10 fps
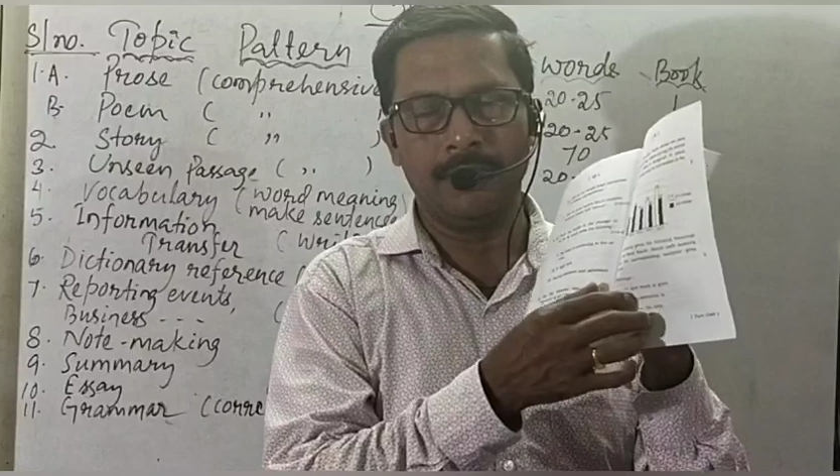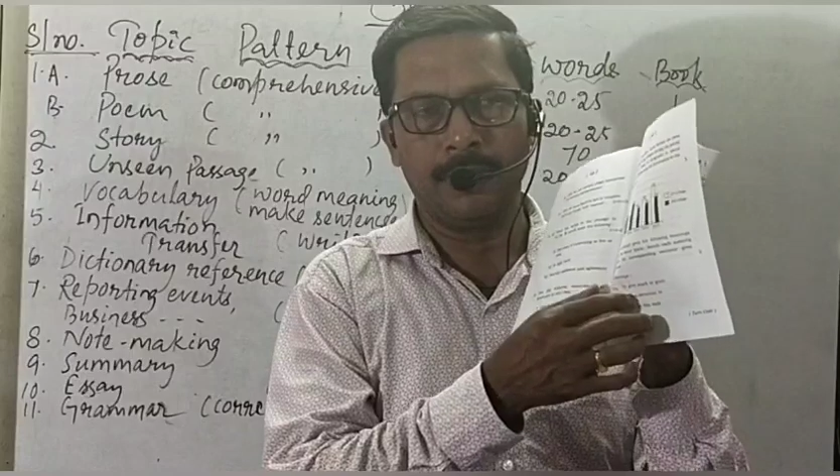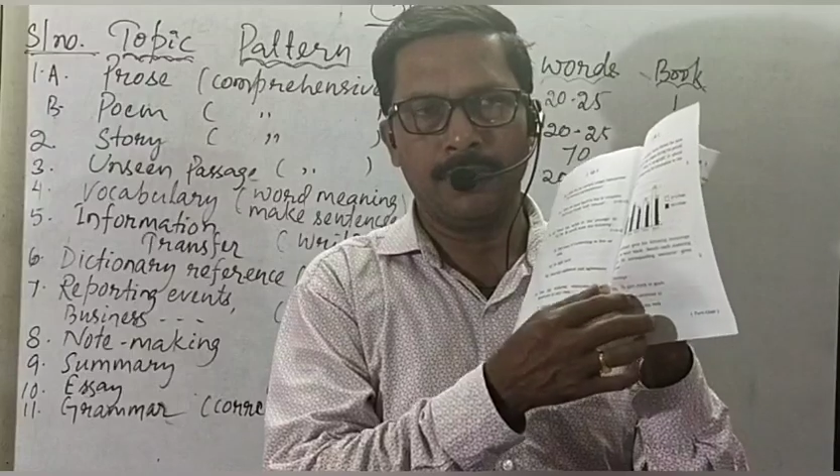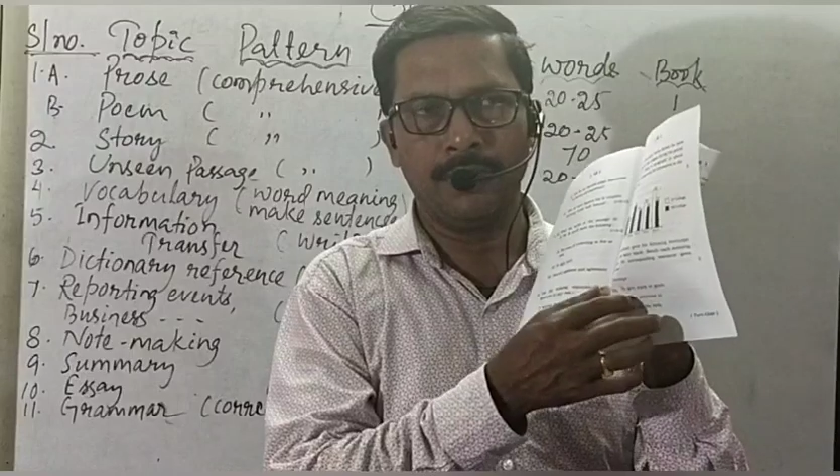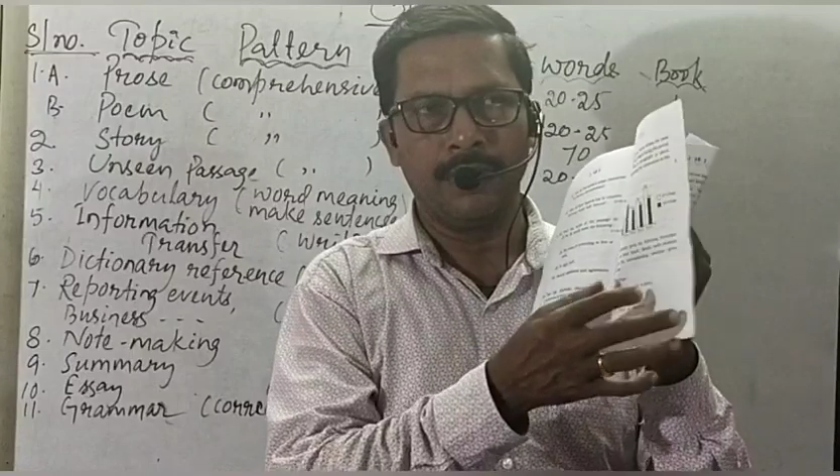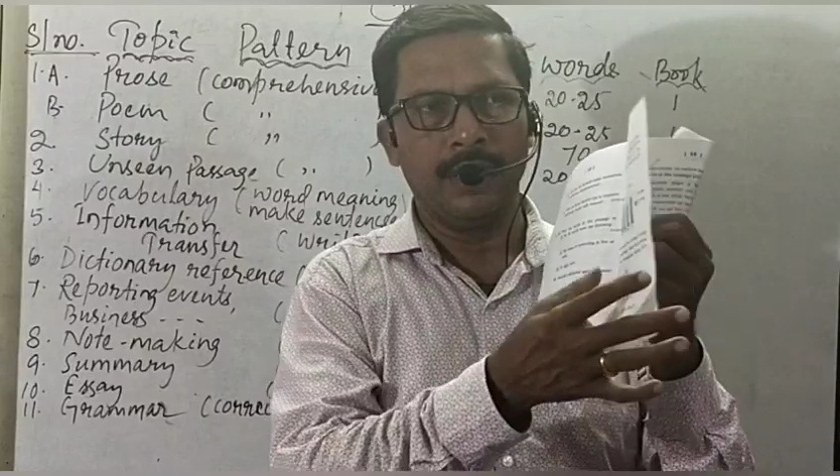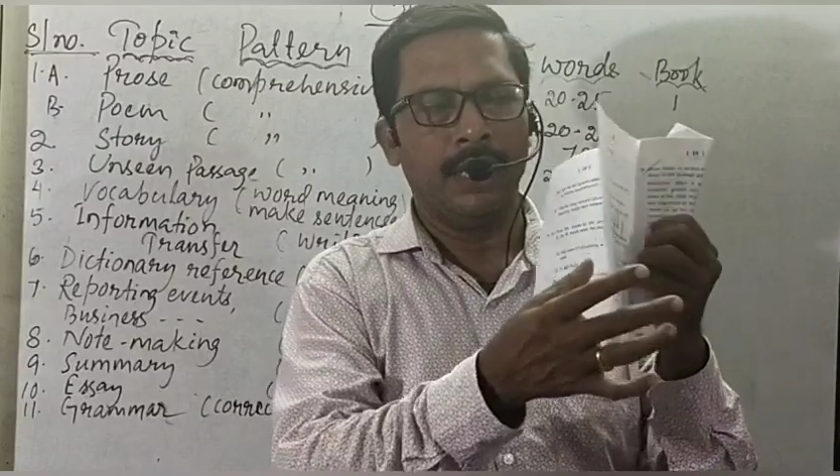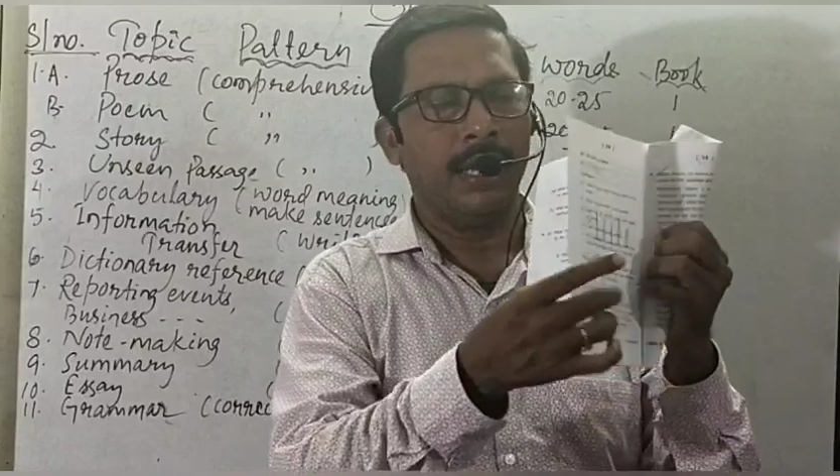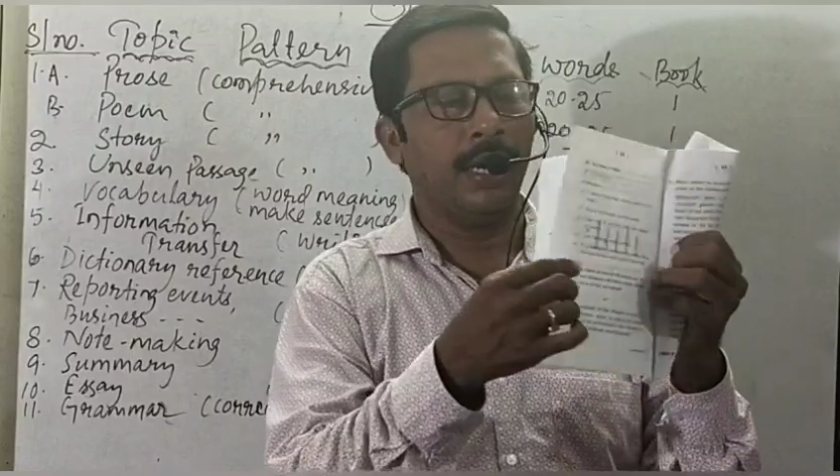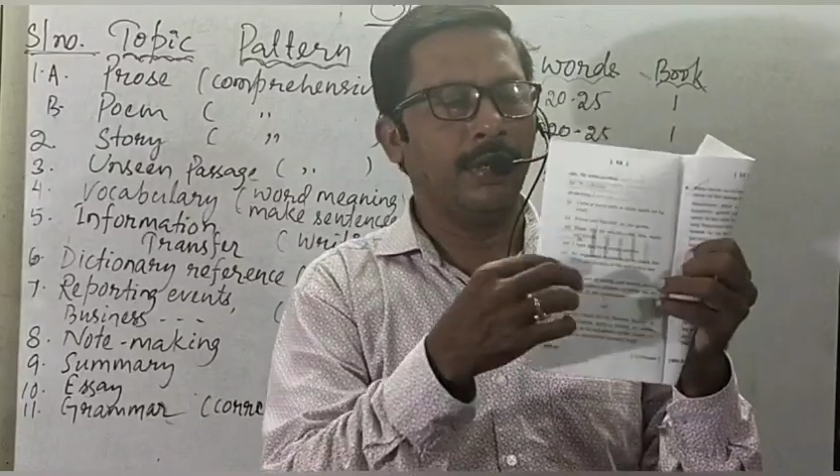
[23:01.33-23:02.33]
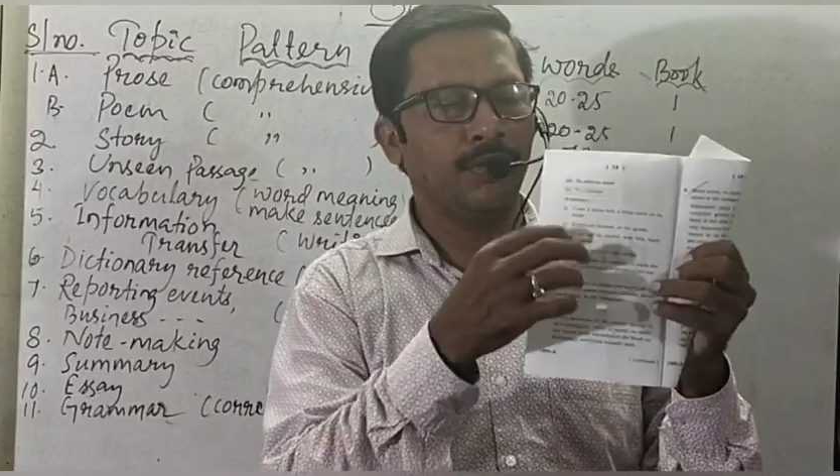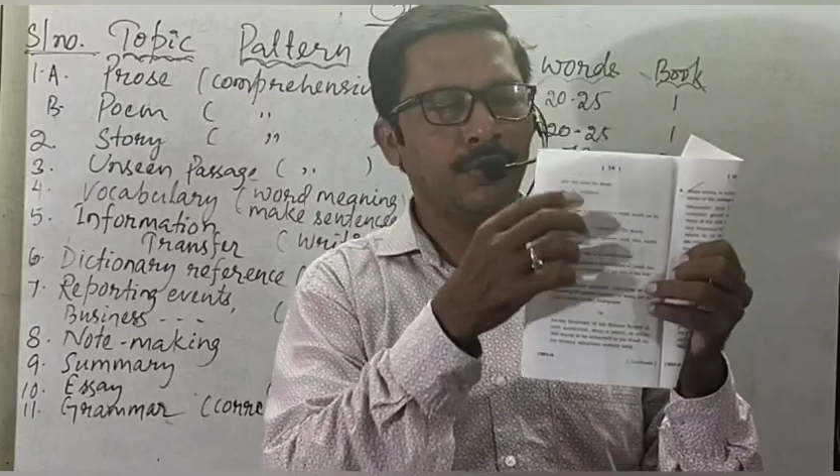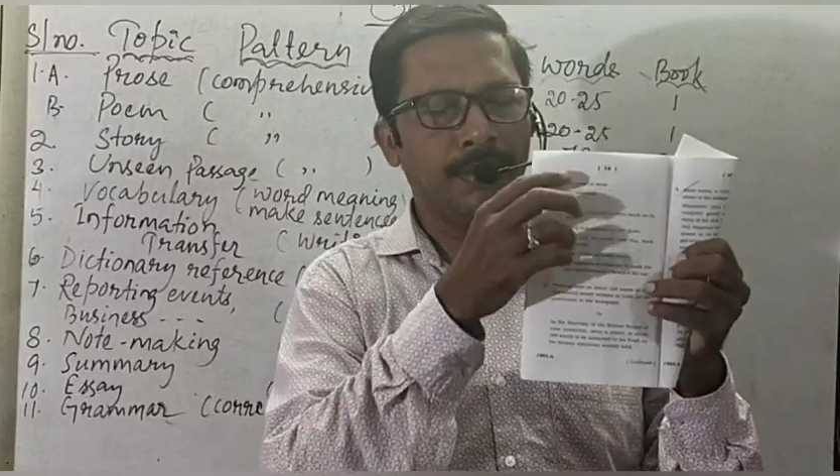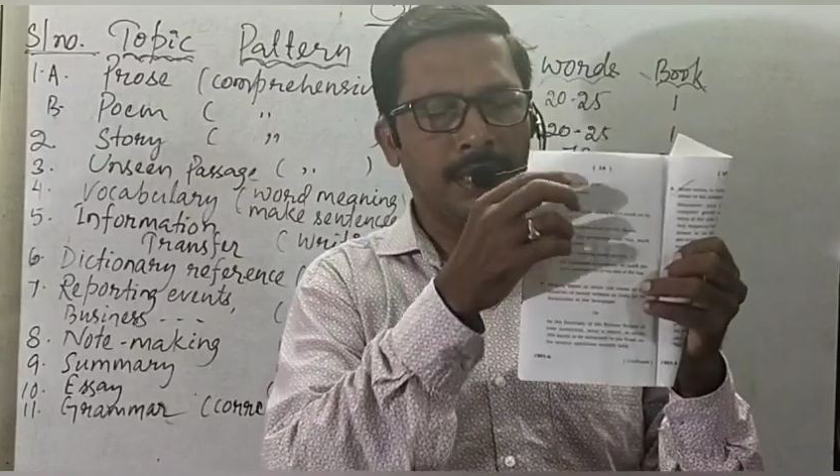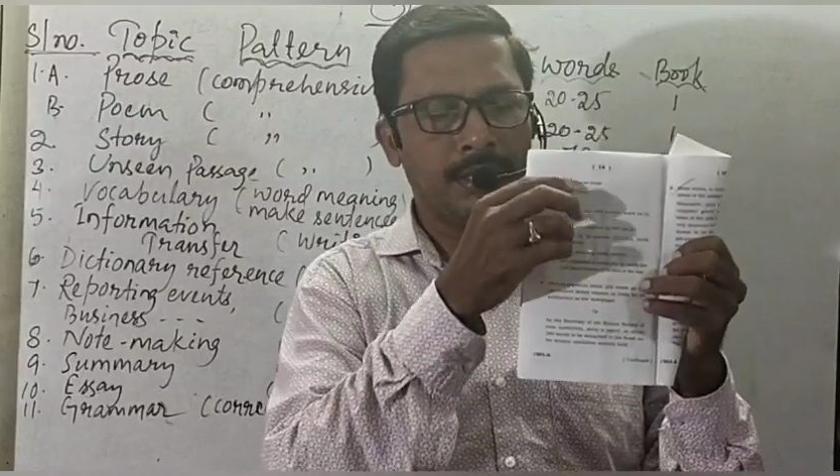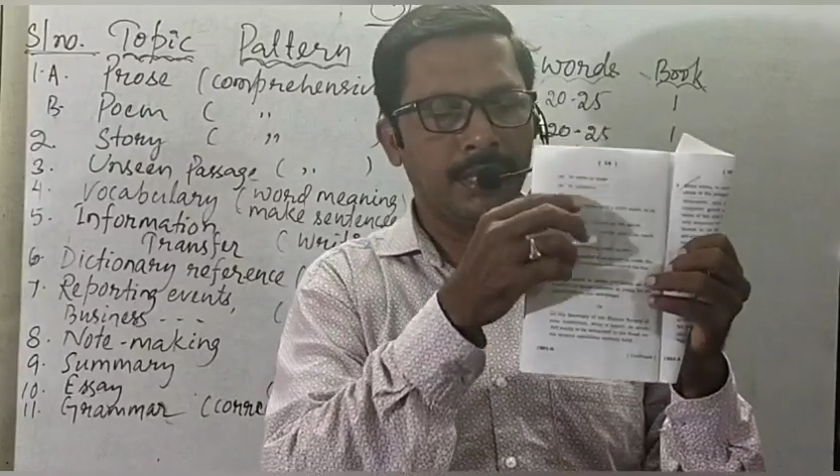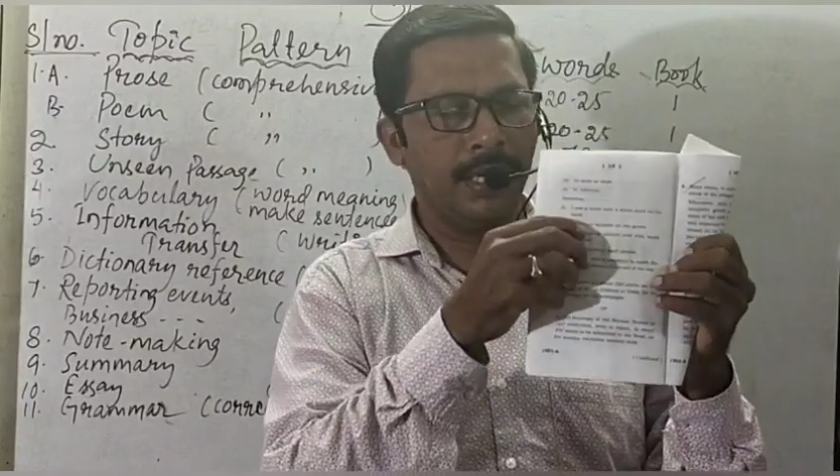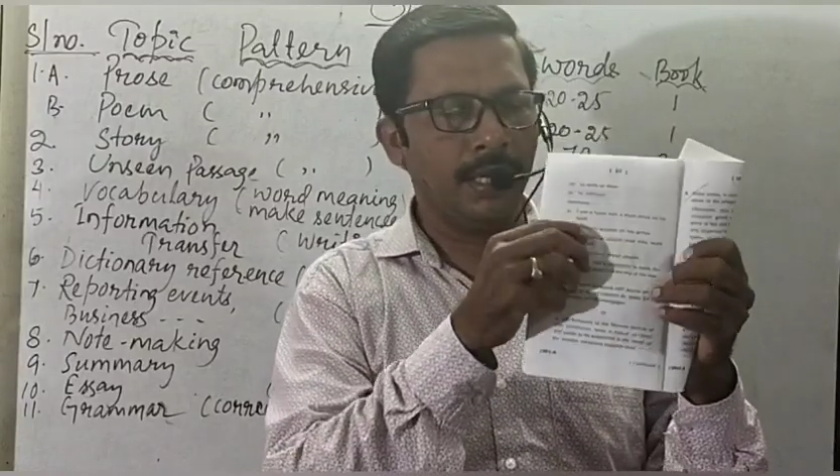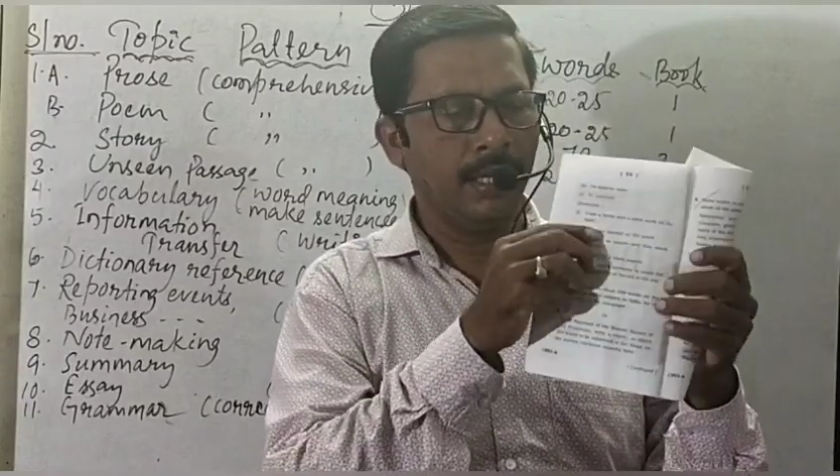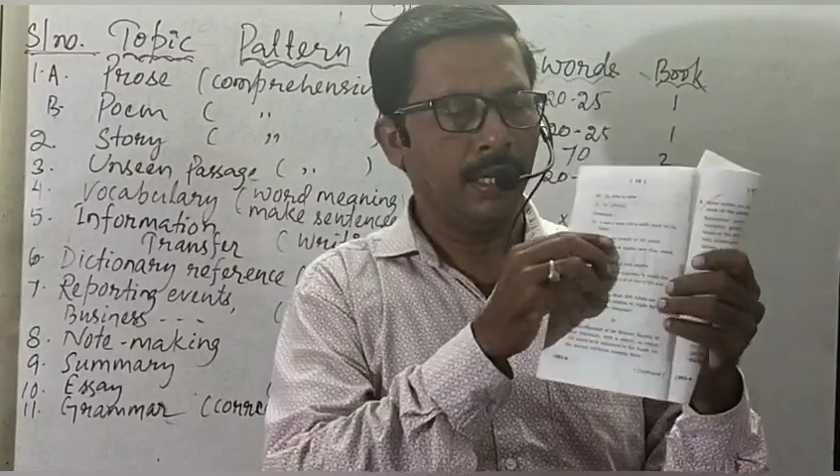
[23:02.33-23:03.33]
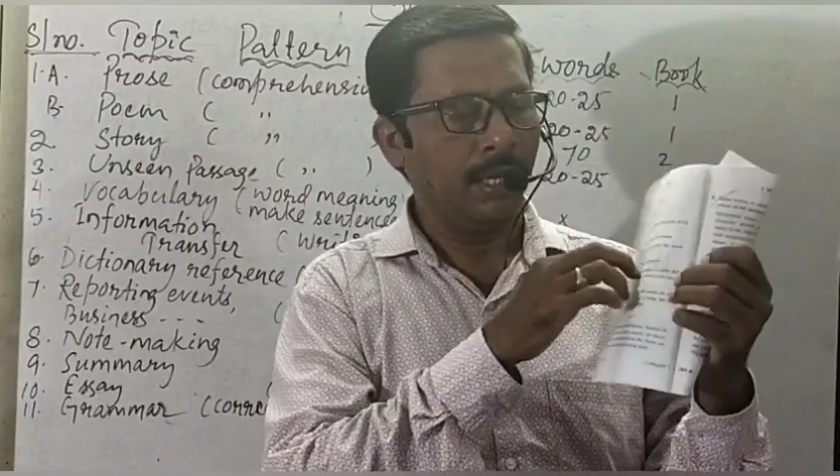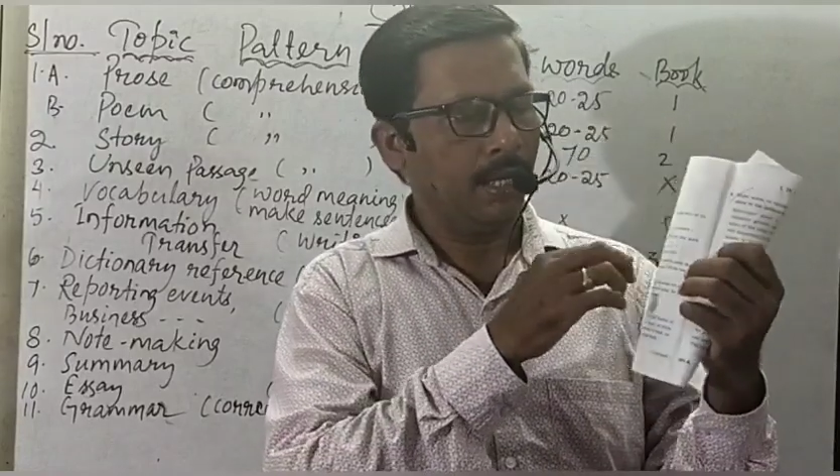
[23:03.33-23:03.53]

before and 2 meanings there,